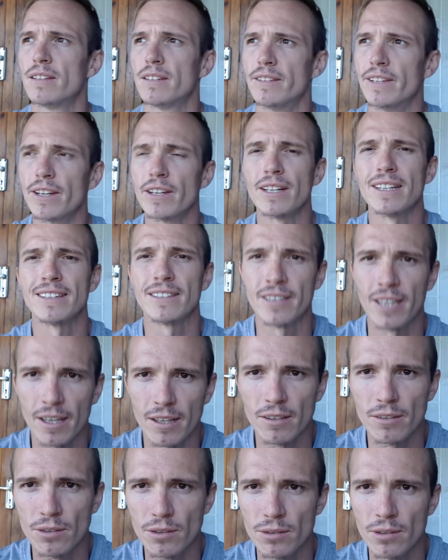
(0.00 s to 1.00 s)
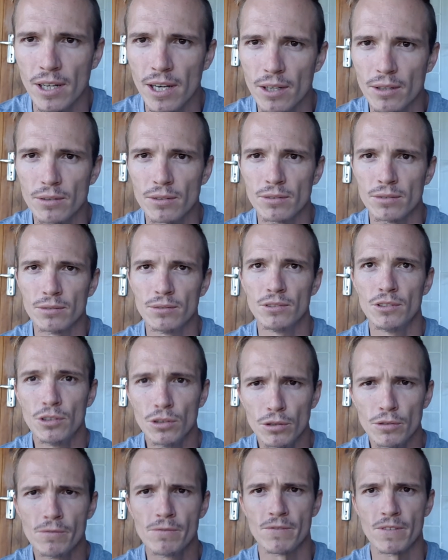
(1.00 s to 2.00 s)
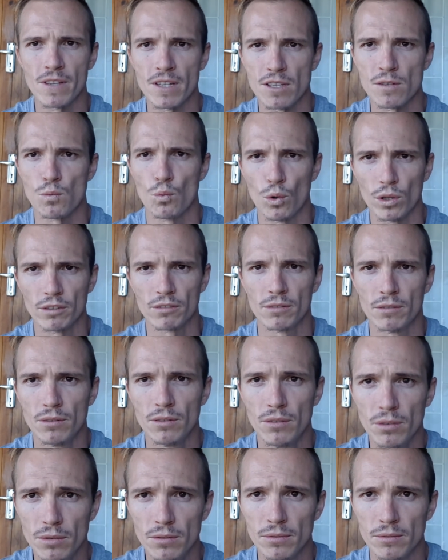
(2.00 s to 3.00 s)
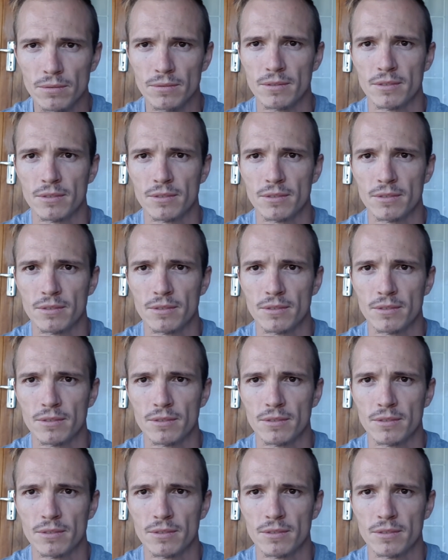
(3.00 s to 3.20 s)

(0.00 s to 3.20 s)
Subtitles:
They're going to tell you how to do things, what to do.